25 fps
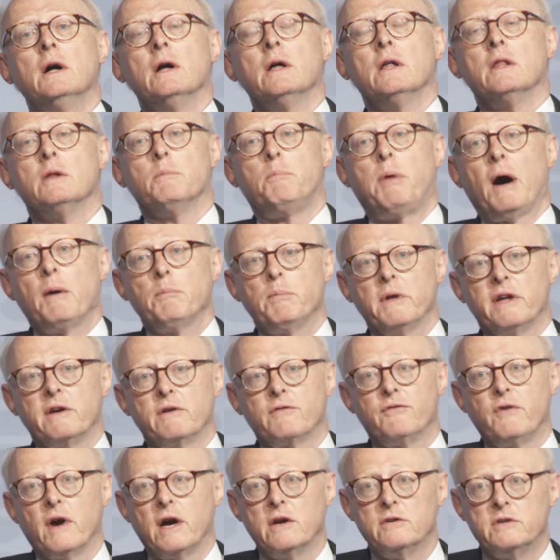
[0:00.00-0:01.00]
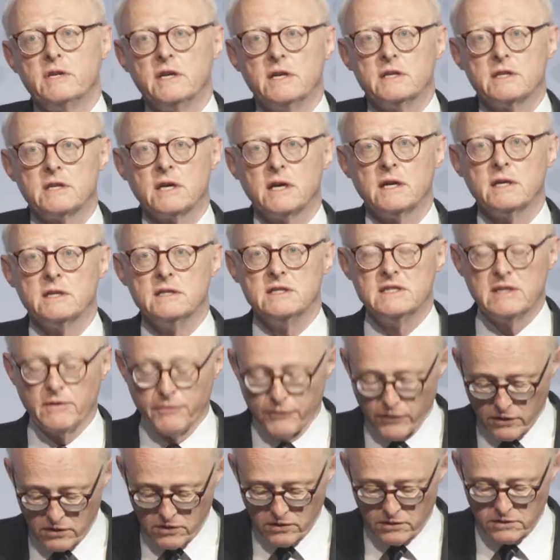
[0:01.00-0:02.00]
The public found it
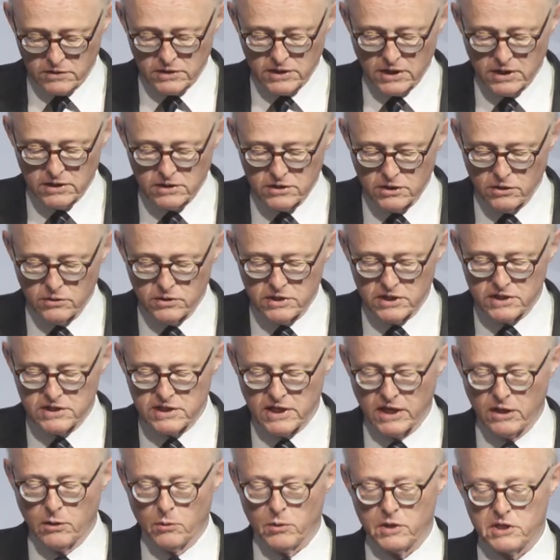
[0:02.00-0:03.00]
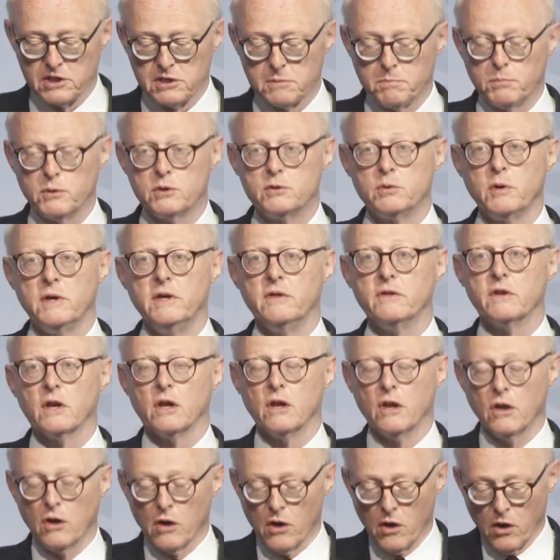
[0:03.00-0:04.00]
difficult to distinguish between the
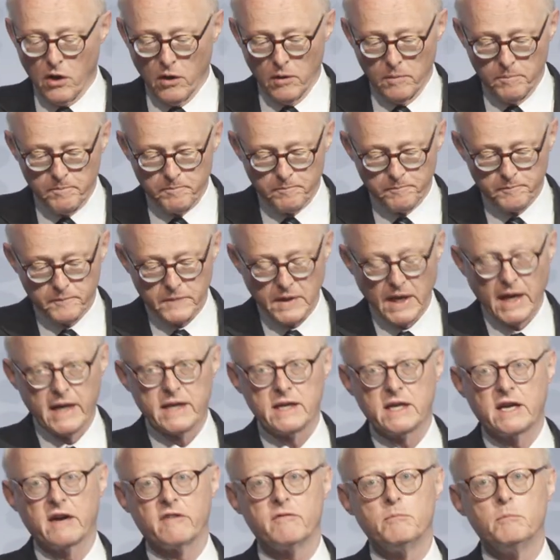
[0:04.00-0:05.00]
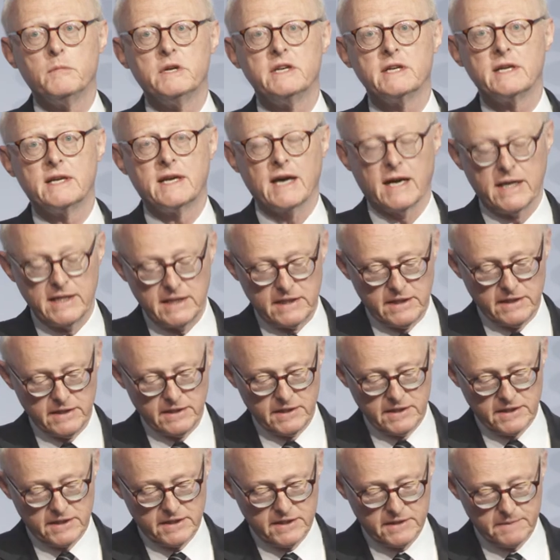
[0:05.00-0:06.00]
law and government
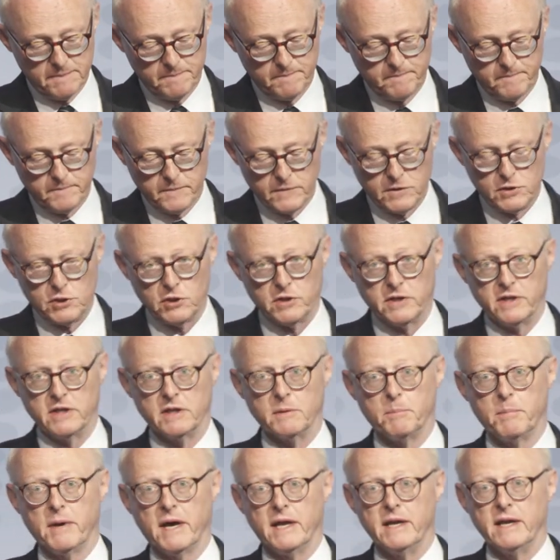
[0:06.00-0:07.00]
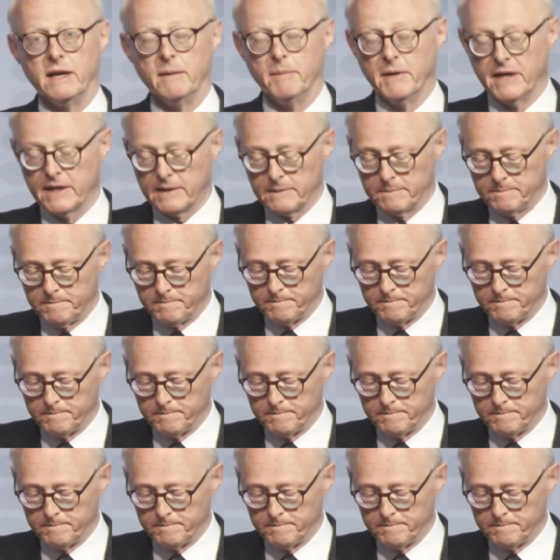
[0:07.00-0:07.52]
guidance during the pandemic.